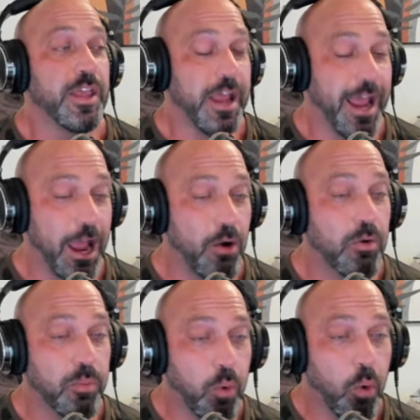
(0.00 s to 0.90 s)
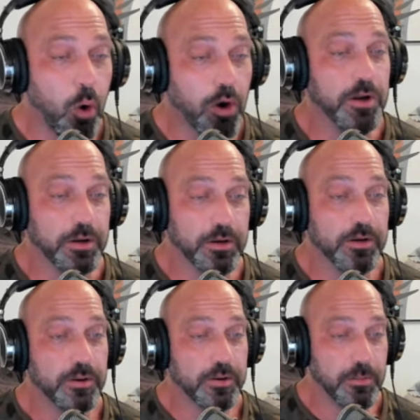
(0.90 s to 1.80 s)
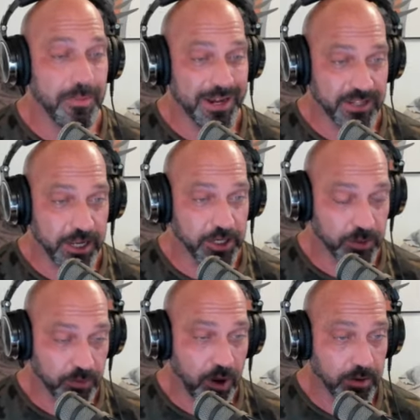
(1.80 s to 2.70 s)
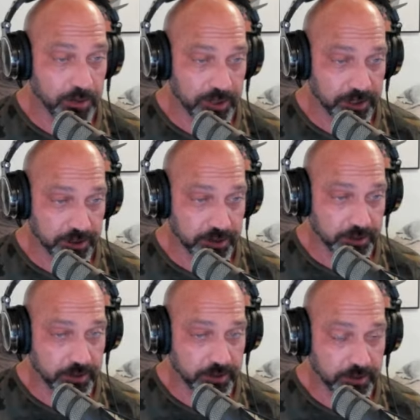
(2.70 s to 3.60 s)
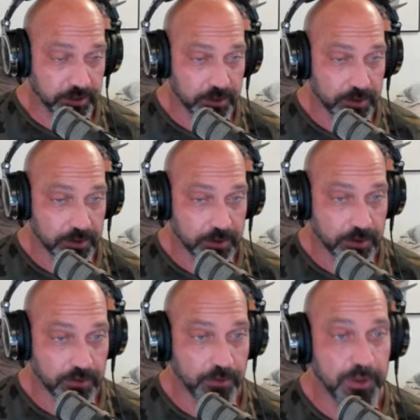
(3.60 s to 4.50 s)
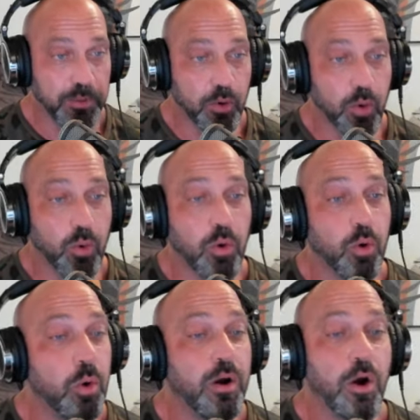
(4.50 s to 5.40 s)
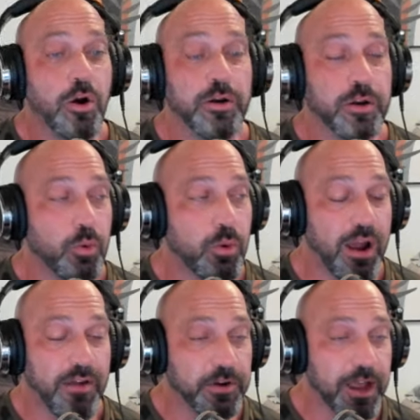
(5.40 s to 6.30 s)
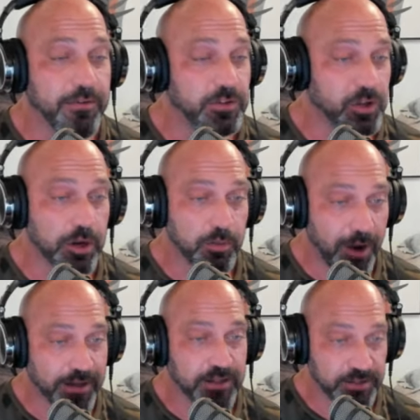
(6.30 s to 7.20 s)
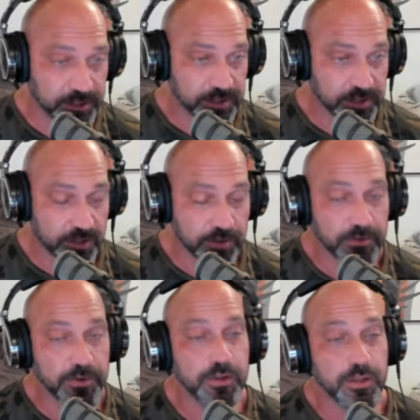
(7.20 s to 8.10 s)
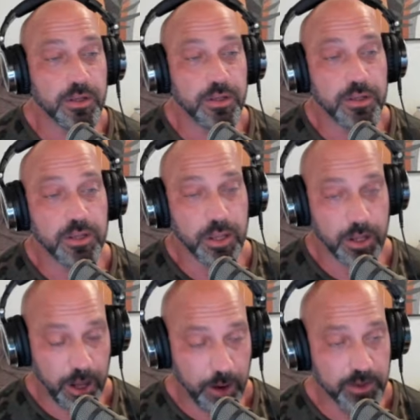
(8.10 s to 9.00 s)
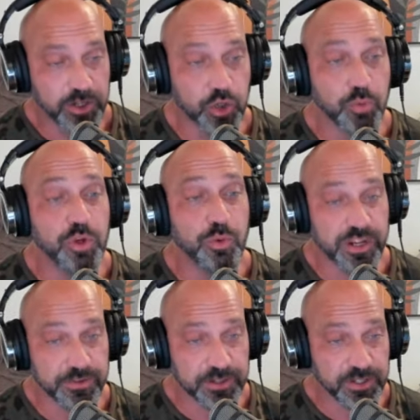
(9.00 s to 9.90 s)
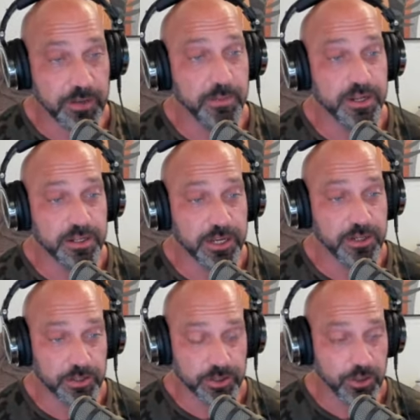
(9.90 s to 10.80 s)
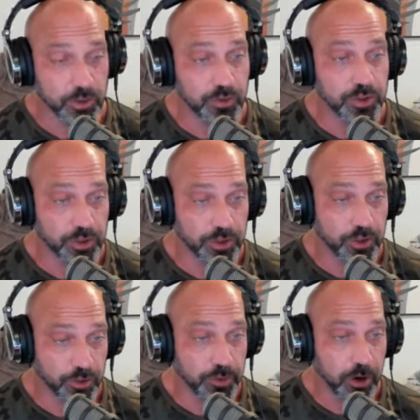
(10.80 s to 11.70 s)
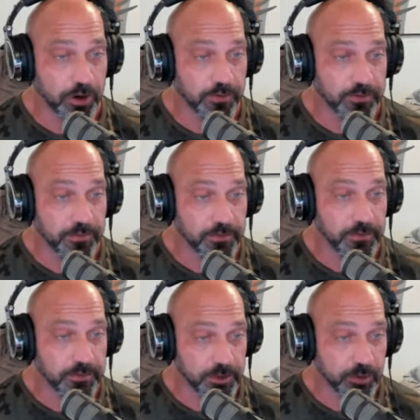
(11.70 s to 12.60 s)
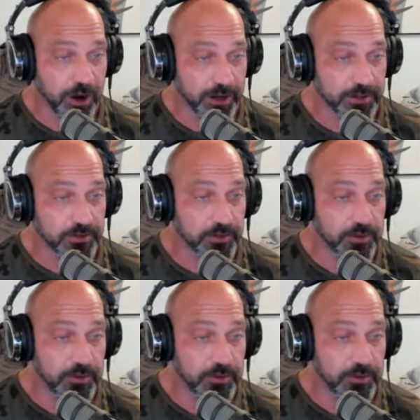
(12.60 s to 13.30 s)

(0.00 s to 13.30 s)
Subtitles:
How important meditation probably is. For people who haven't started practicing this stuff, I would assume you would even say meditation is a huge, huge part of the practice.